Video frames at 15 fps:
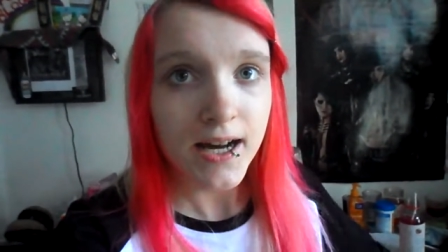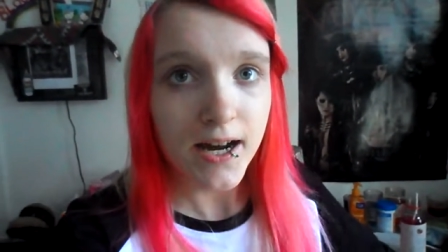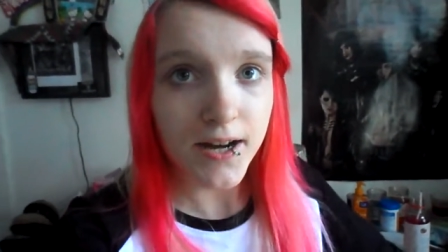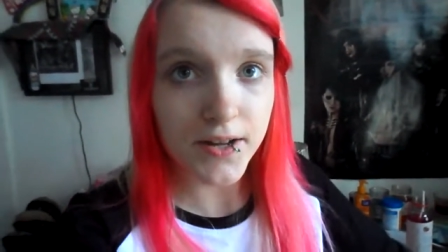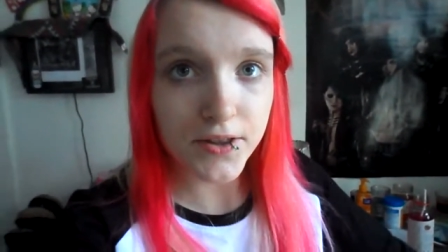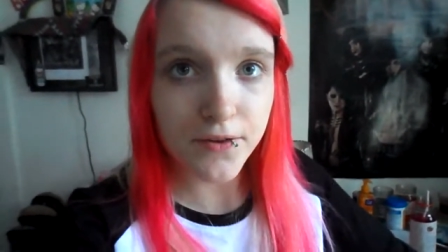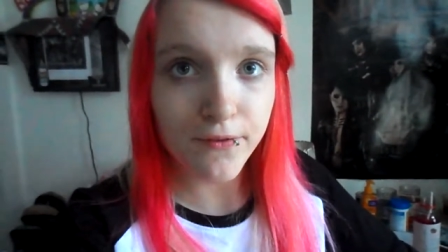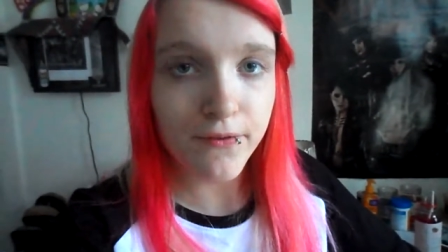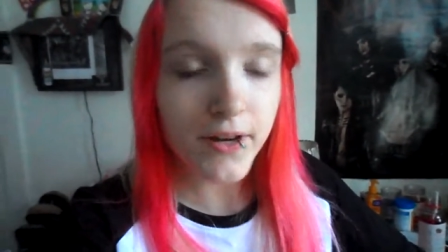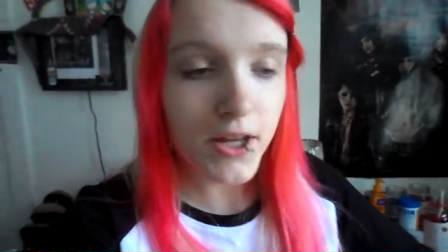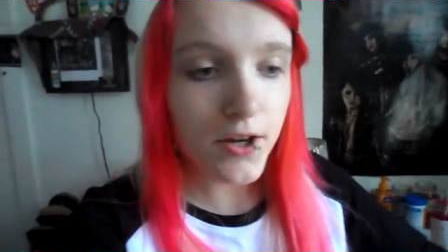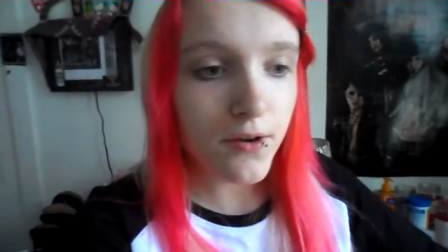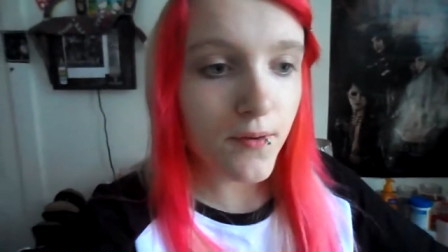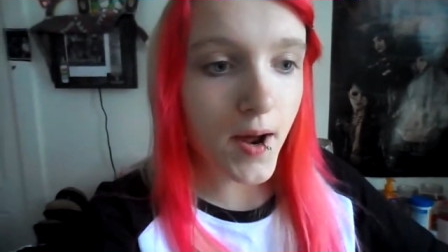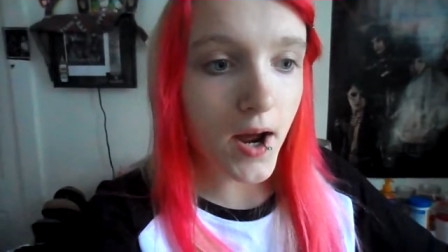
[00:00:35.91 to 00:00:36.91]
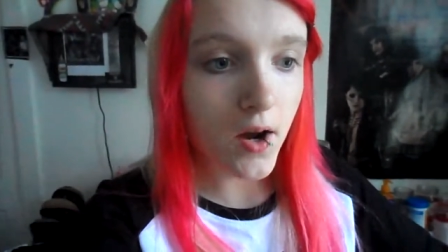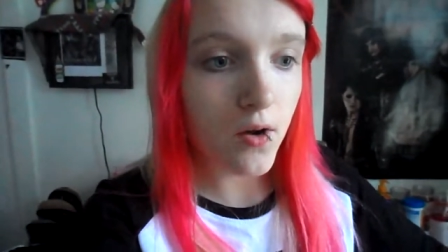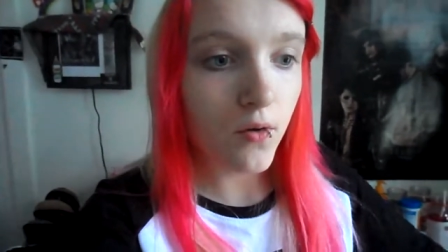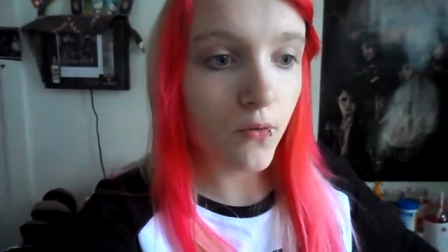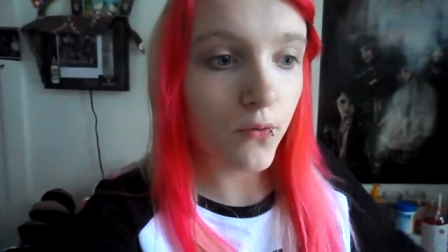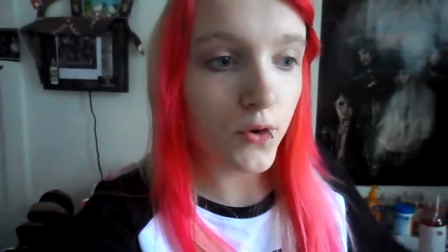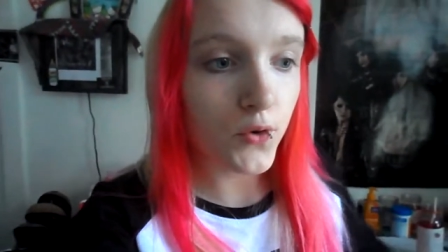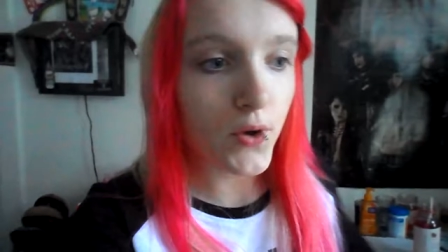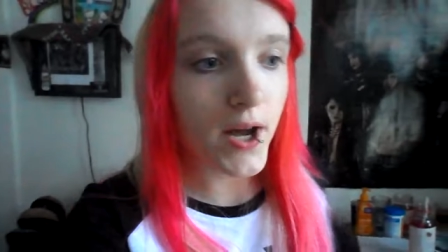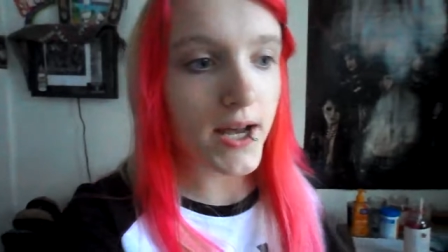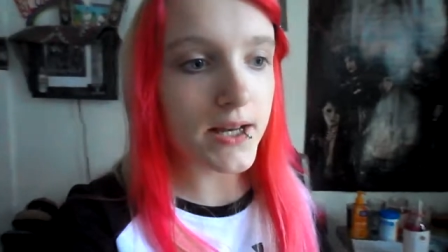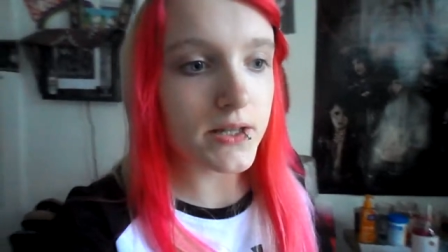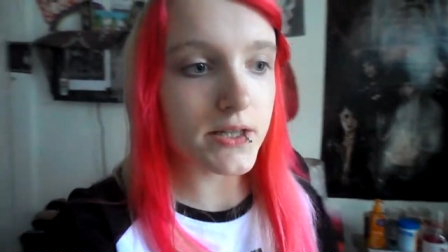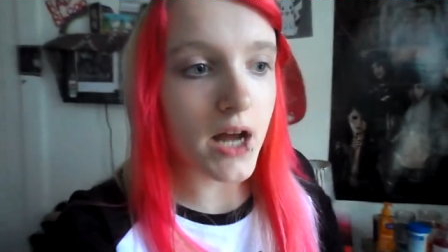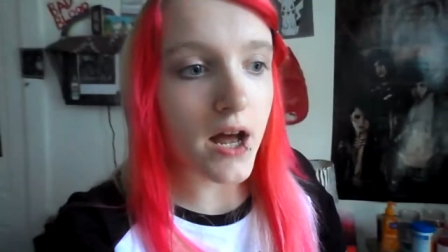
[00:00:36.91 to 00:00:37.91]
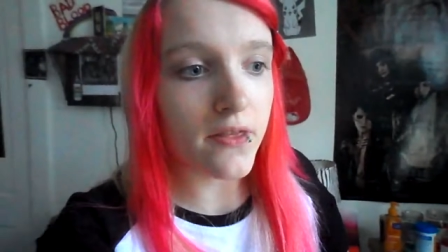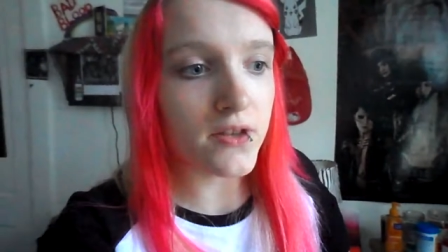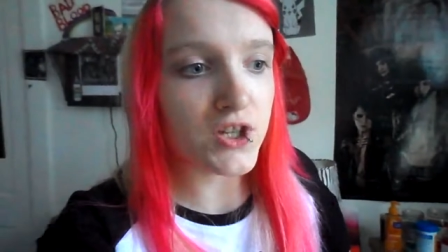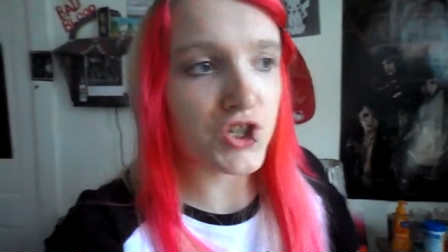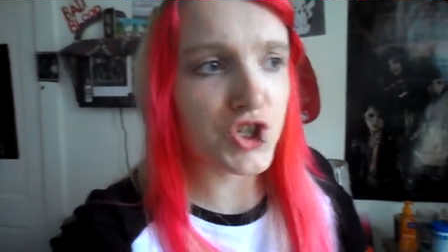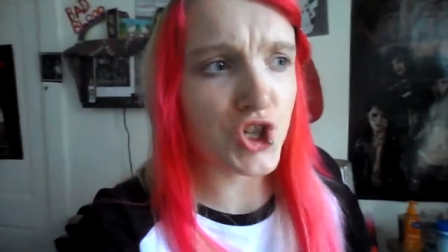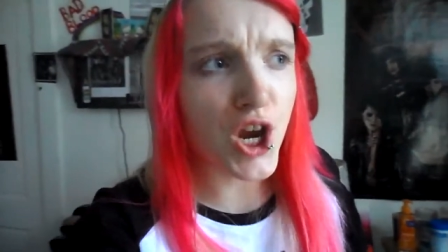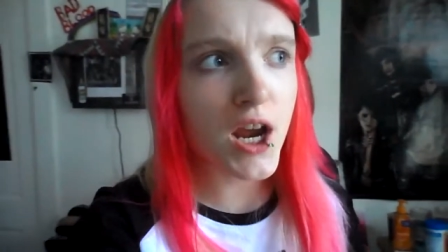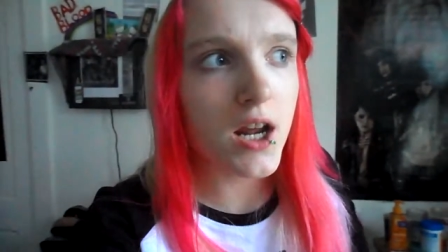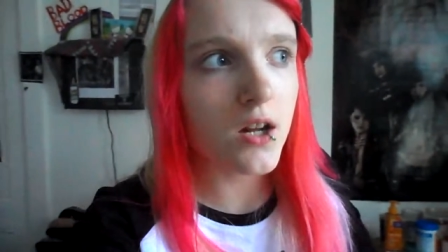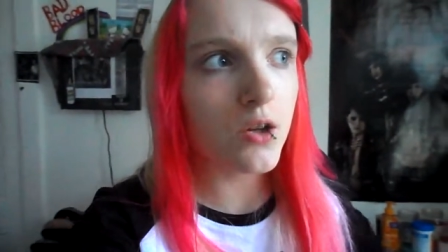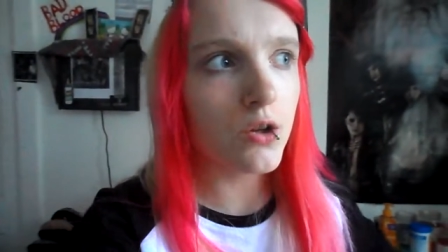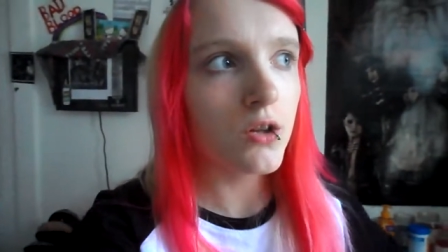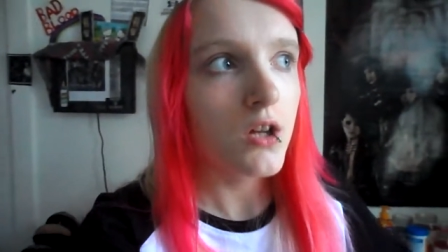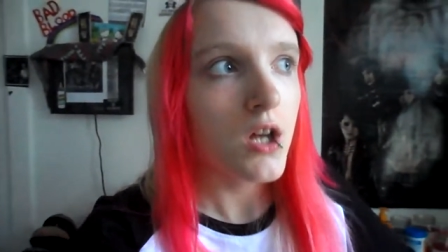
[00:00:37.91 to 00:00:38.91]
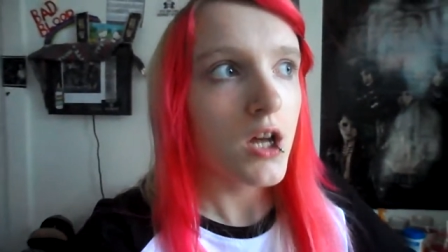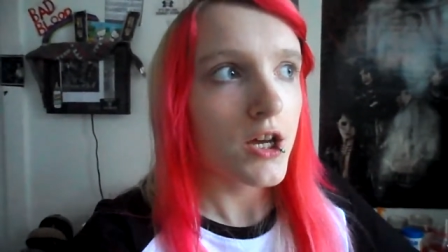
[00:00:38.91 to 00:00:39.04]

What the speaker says: another video out for you guys on this channel.